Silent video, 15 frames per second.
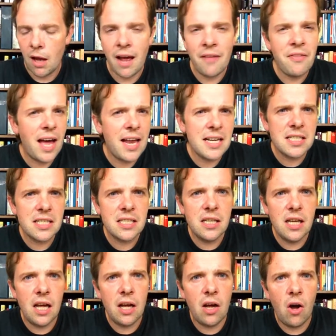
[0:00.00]
And that is
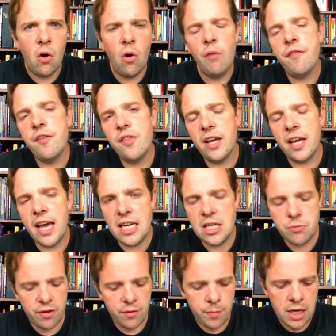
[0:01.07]
often the
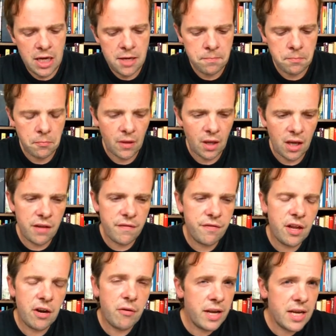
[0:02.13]
case with me. If
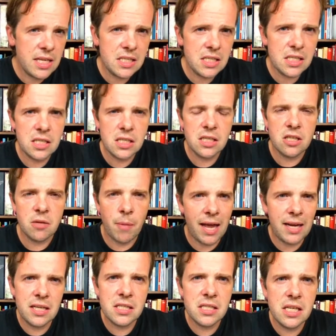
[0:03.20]
there is some
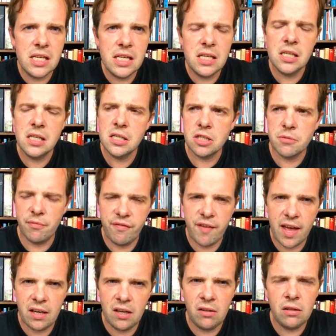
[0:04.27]
aniseed, some
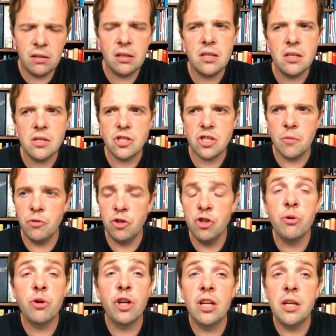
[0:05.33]
fennel, some
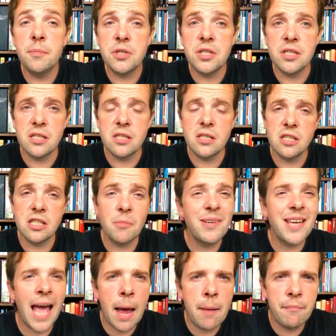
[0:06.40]
eucalyptus, some
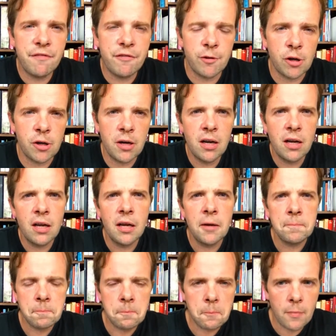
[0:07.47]
camphor,
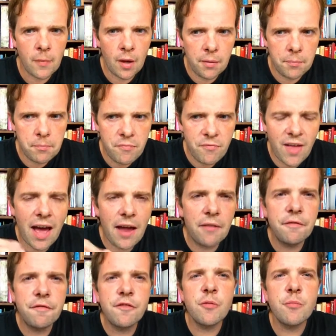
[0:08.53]
that
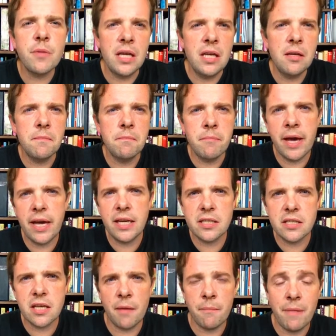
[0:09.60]
for me
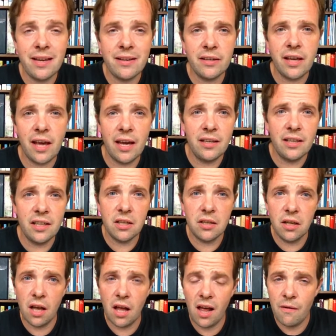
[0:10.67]
makes a medicated
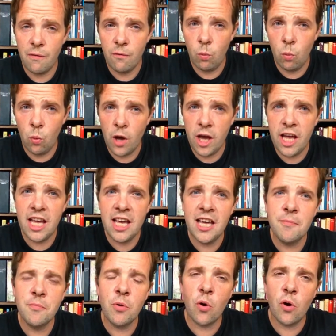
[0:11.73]

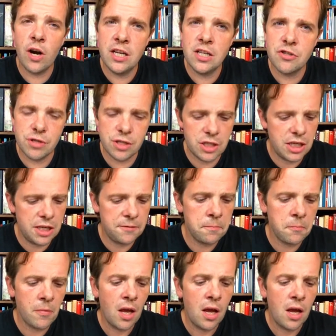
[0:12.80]
way more interesting.